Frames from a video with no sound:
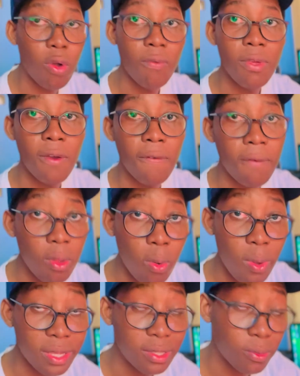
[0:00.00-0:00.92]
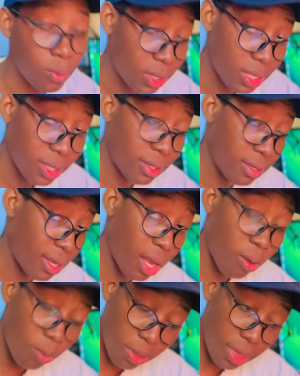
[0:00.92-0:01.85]
of their followers, which is a
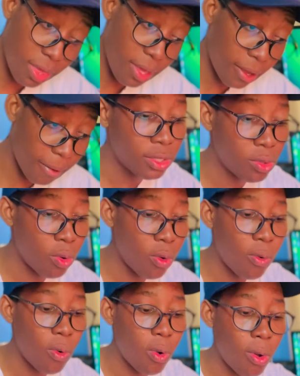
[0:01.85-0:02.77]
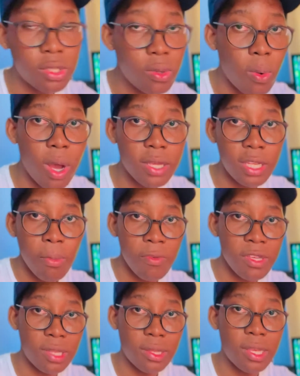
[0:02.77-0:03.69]
good thing. So some of
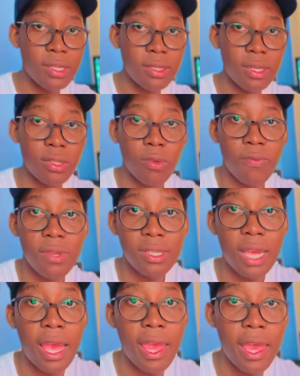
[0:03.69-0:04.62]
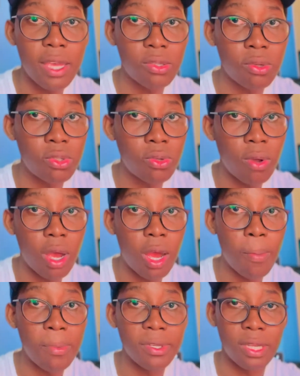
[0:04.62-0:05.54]
the statistics of this IX social
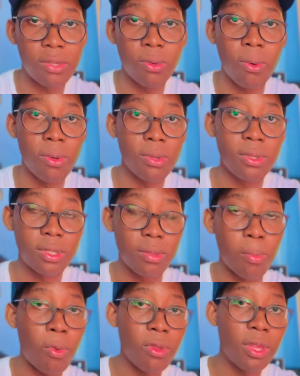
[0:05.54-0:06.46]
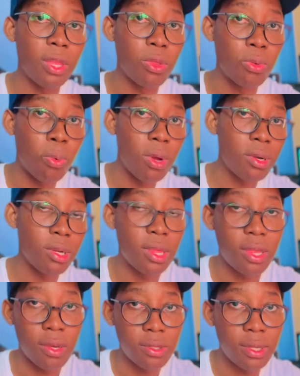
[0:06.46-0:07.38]
app is that it's got more than
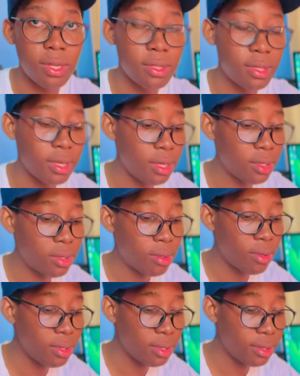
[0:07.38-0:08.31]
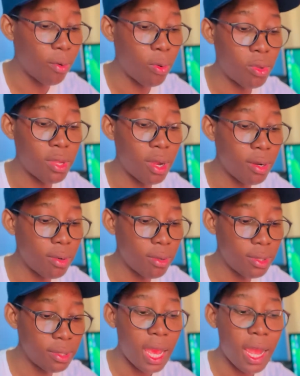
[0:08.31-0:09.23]
200,000 installs or
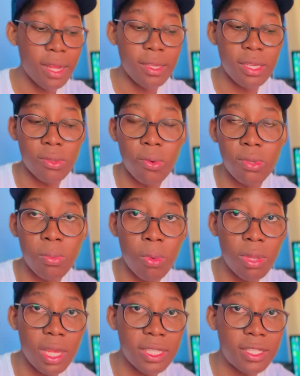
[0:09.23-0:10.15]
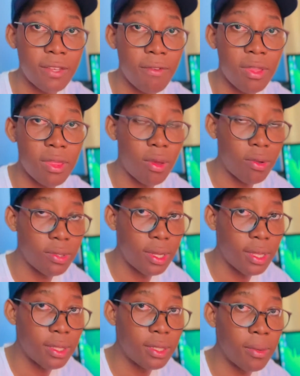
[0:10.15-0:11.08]
downloads, and it has got more than
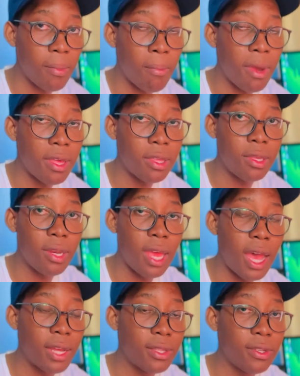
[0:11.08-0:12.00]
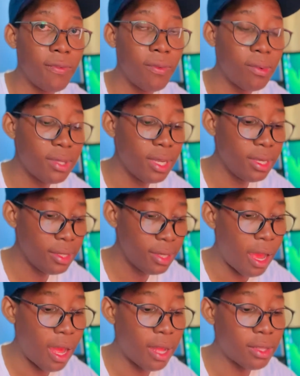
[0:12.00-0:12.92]
7,000 monthly active users,
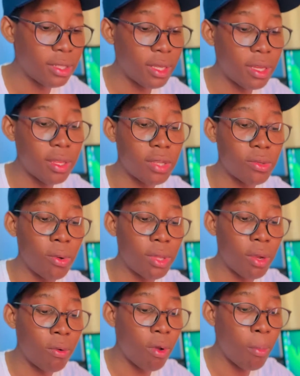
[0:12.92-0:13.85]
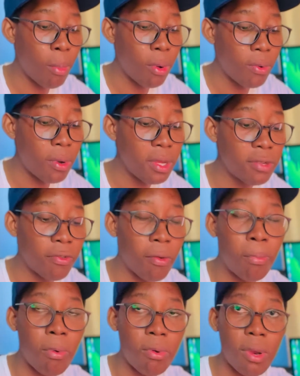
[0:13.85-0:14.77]
and it has got a global reach for
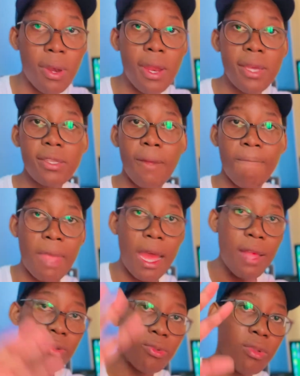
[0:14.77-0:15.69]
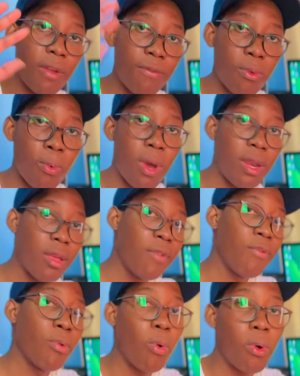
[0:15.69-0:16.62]
pro traders. And you don't have to worry
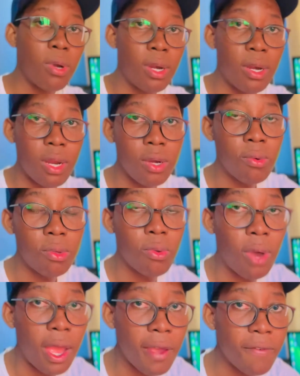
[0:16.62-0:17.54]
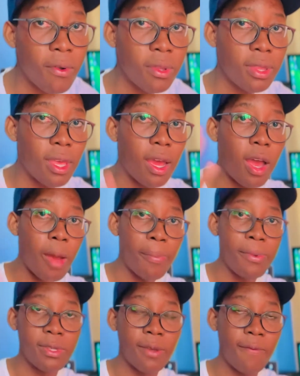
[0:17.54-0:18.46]
if you own an Android or iPhone, the
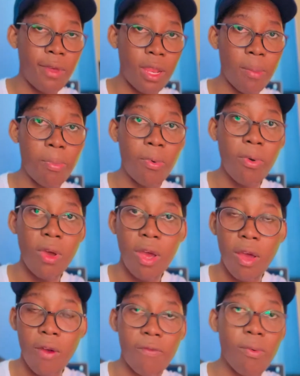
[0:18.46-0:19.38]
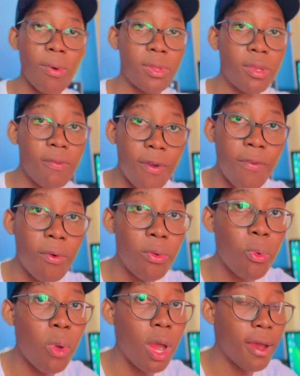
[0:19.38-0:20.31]
app is available for whatever
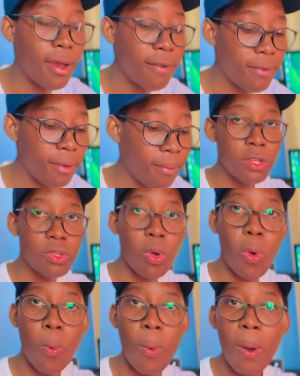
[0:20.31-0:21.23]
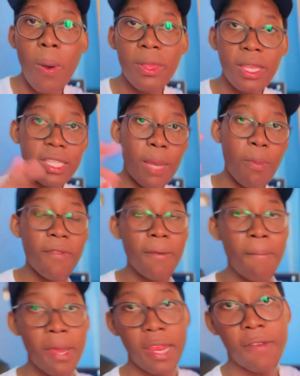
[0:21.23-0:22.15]
phone you are having. So what are some of the
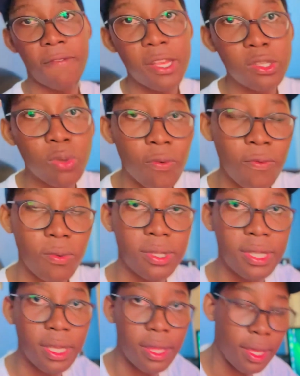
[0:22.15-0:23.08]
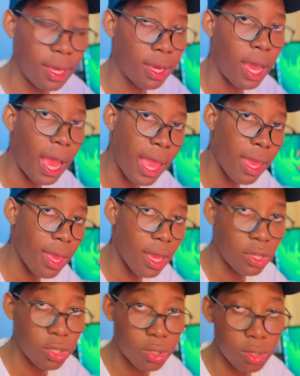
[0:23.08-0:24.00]
benefits of using the
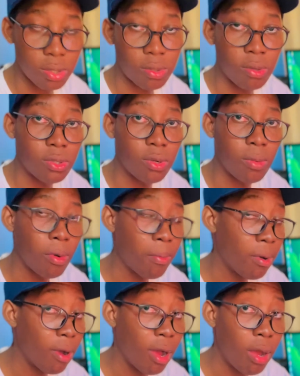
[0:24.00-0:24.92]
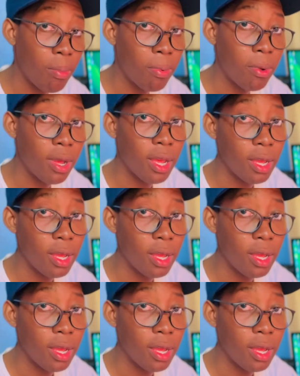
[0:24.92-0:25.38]
IX social mobile app?